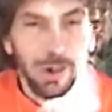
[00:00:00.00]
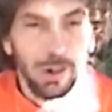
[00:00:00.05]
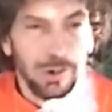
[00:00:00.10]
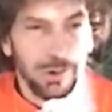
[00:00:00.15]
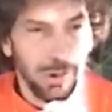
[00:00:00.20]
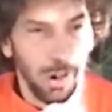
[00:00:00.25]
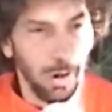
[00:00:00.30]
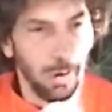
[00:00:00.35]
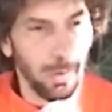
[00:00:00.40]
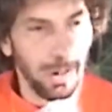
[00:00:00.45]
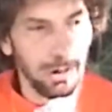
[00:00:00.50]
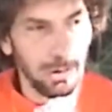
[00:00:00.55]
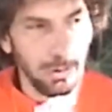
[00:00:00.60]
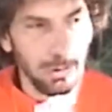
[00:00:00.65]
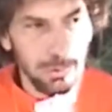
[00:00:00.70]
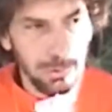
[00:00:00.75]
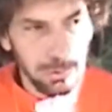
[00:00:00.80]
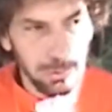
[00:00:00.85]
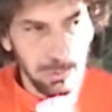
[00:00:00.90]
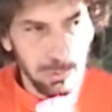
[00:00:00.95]
So when
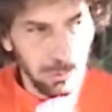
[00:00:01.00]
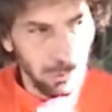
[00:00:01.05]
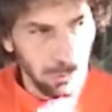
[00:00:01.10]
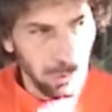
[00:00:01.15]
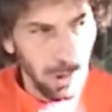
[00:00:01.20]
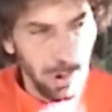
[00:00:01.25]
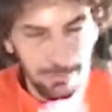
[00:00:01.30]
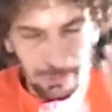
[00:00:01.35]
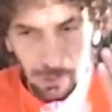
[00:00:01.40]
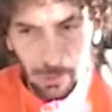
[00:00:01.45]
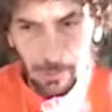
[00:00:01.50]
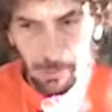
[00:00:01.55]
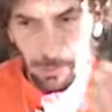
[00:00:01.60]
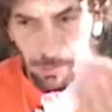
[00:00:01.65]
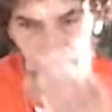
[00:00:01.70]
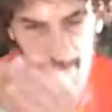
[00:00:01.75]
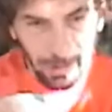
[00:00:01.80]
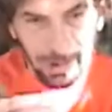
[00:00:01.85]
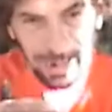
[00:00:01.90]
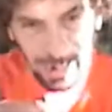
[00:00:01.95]
you have to
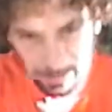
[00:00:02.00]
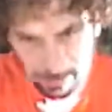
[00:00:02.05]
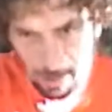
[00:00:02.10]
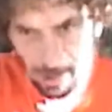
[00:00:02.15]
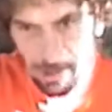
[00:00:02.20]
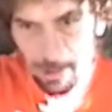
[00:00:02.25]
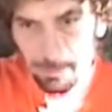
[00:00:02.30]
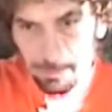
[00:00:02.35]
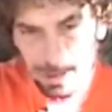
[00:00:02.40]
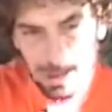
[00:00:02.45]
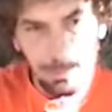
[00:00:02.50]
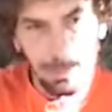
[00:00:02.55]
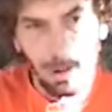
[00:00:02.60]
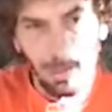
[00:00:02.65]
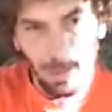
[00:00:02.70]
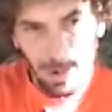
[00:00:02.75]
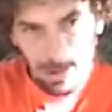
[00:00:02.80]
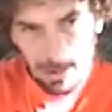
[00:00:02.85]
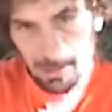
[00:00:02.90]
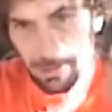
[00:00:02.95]
forget other
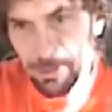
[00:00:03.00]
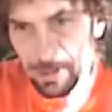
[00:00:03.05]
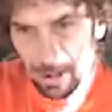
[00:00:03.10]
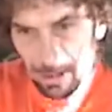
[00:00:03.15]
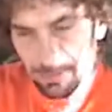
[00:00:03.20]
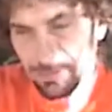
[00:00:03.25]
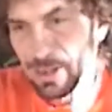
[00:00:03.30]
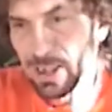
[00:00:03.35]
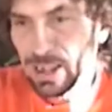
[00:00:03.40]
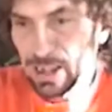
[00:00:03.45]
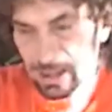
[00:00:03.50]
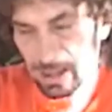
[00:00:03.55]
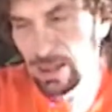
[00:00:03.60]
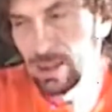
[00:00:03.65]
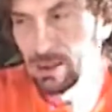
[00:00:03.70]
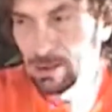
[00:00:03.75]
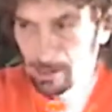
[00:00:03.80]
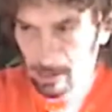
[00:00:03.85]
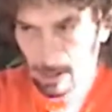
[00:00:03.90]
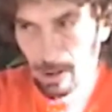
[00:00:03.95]
people, whether they're
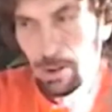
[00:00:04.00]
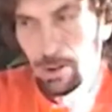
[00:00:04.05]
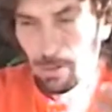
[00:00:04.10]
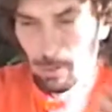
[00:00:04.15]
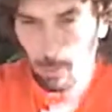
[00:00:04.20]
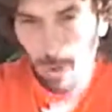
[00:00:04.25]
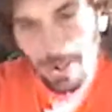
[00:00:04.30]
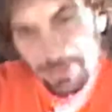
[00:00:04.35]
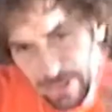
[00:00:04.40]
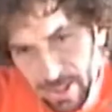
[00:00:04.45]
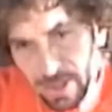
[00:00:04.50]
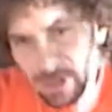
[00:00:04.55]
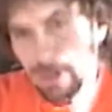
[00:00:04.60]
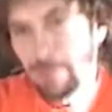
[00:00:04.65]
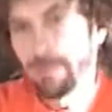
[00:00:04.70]
thinking, what this